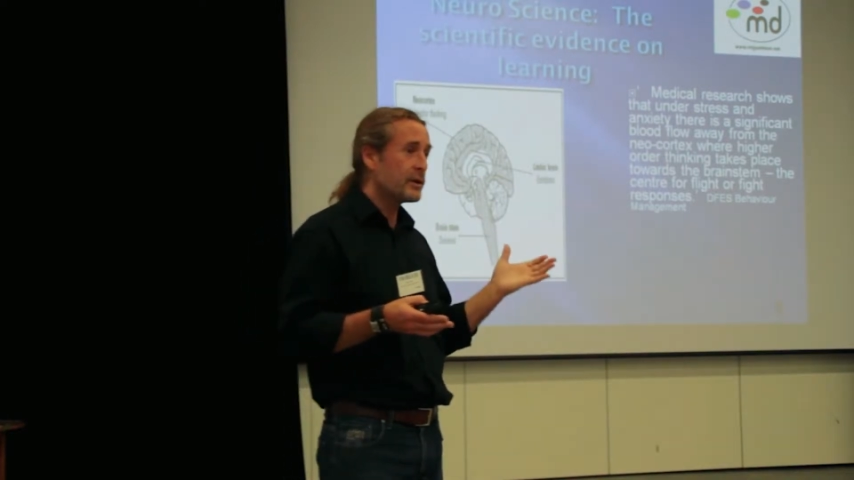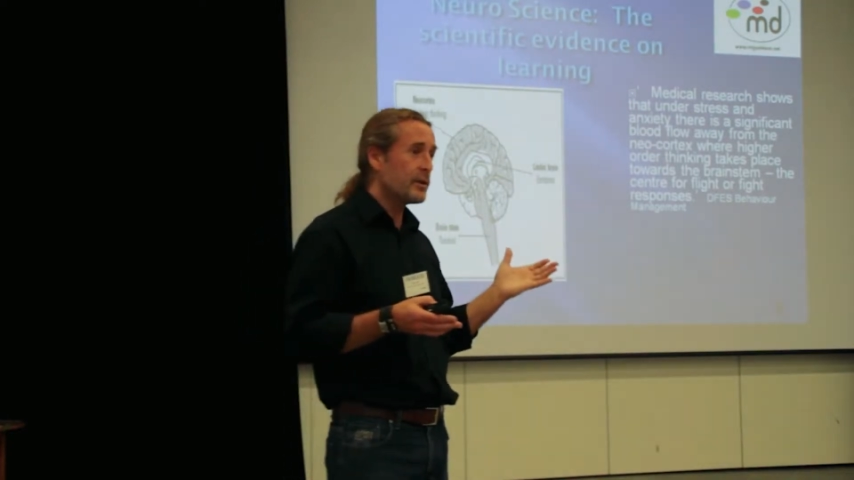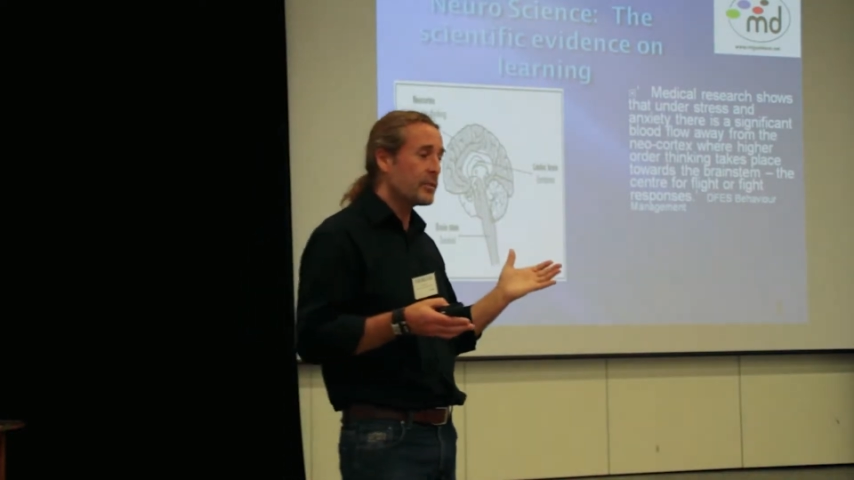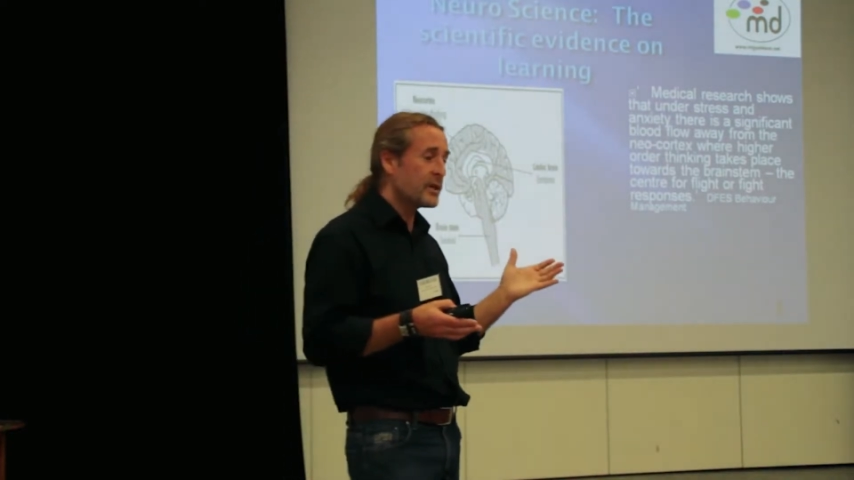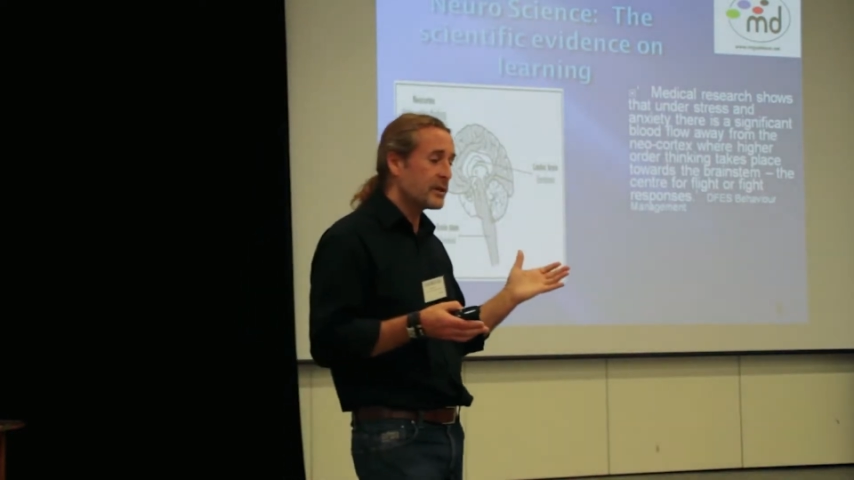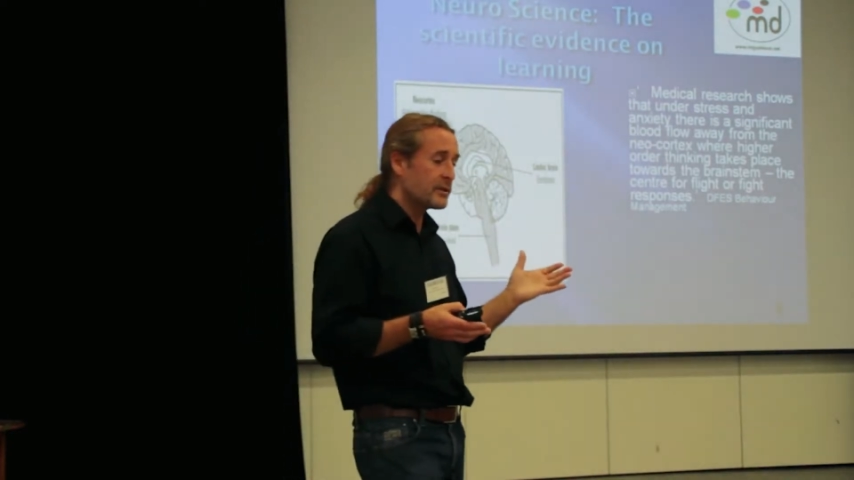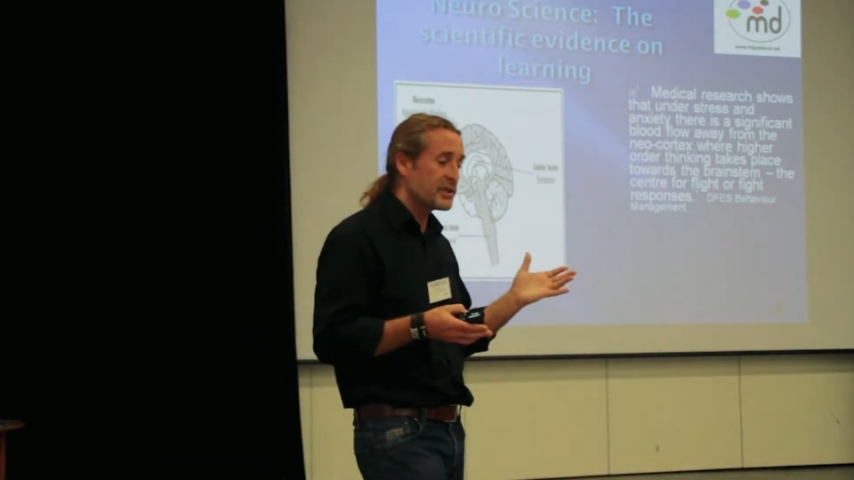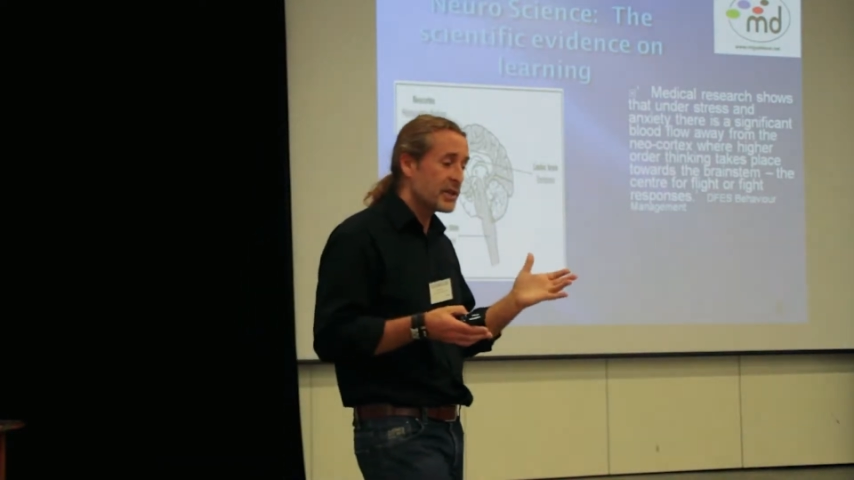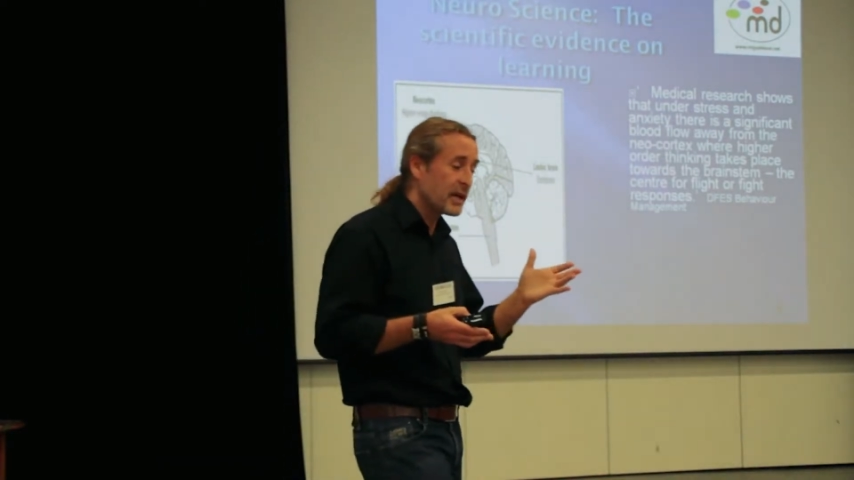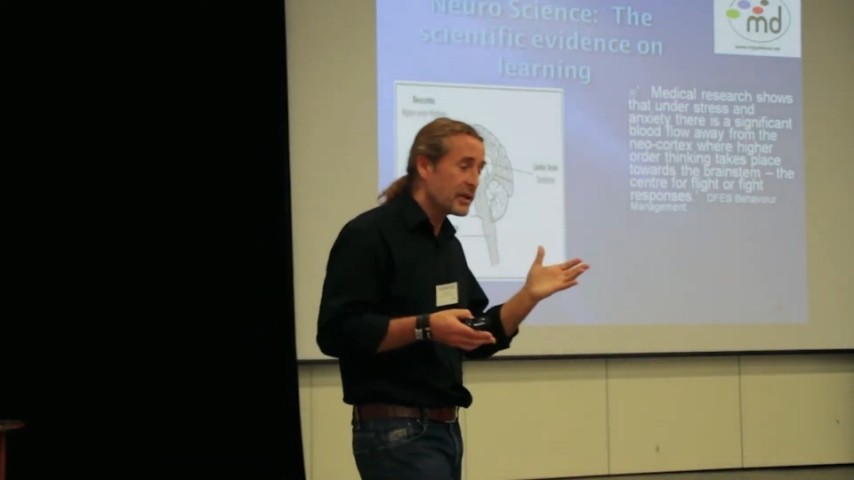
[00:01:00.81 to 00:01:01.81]
not been a
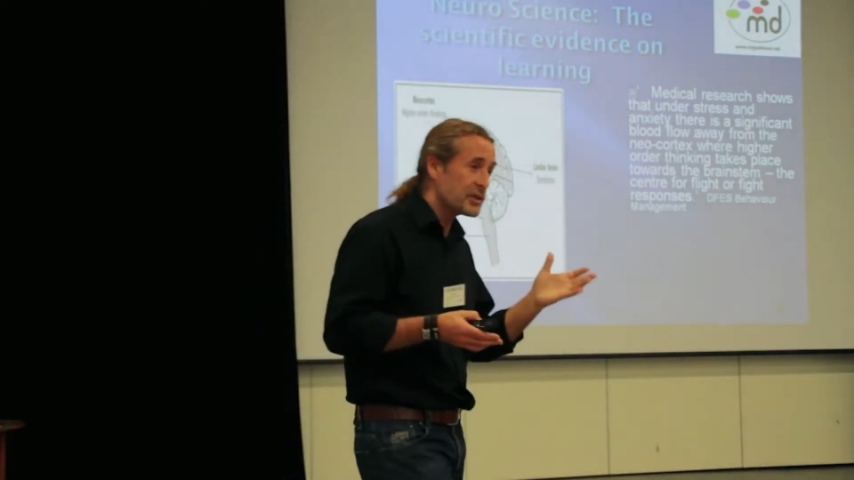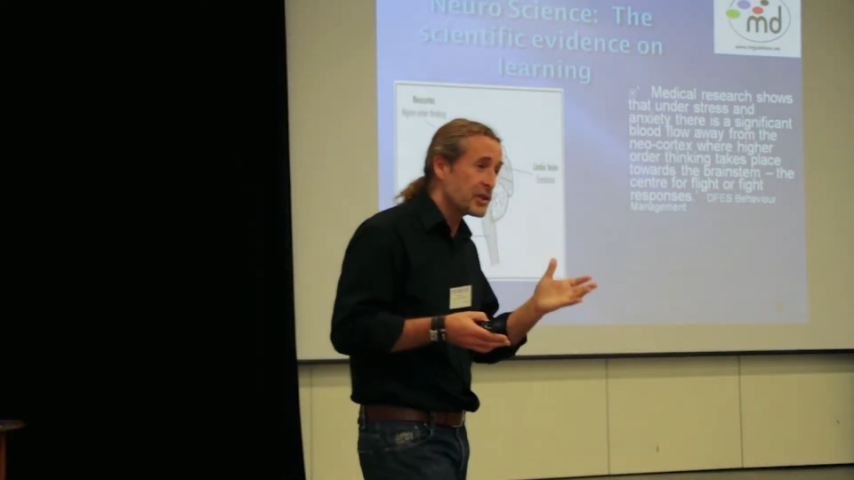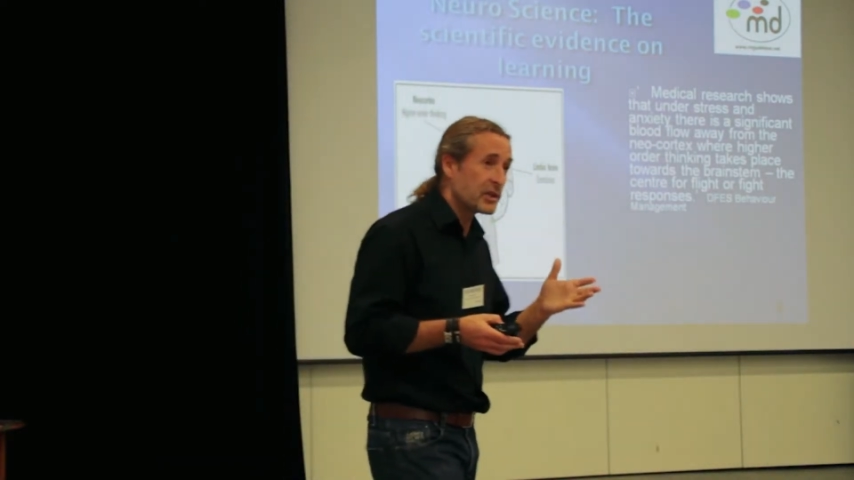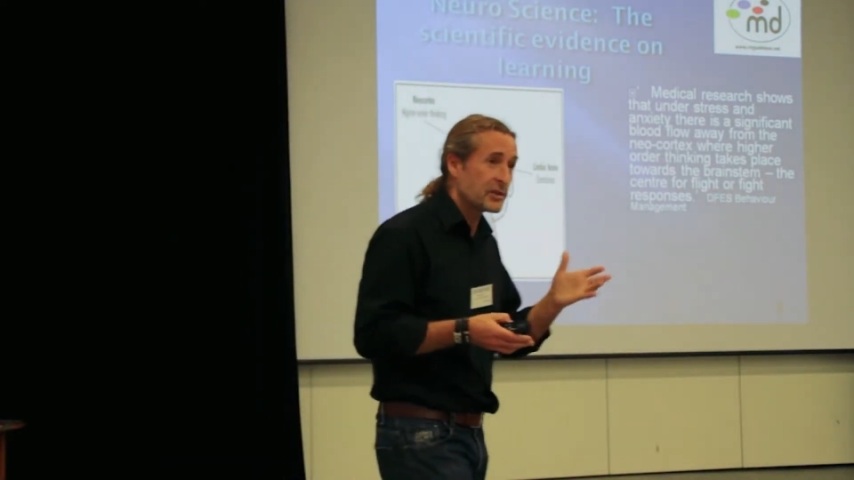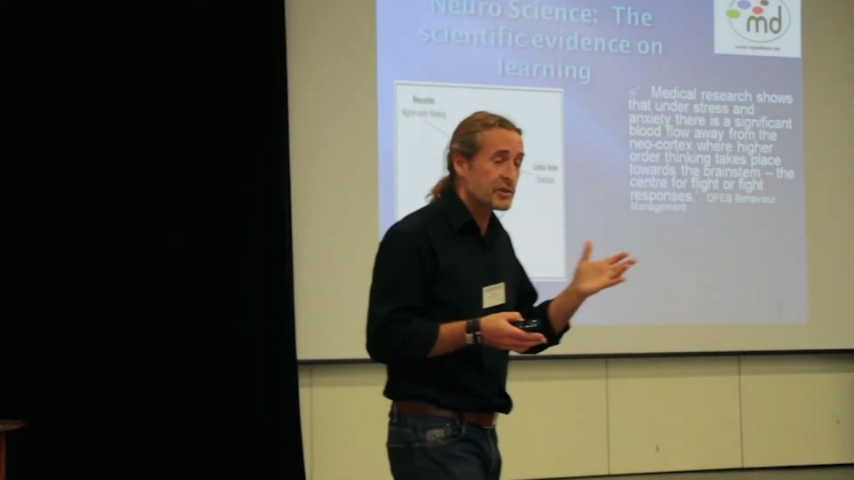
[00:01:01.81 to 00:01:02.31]
challenging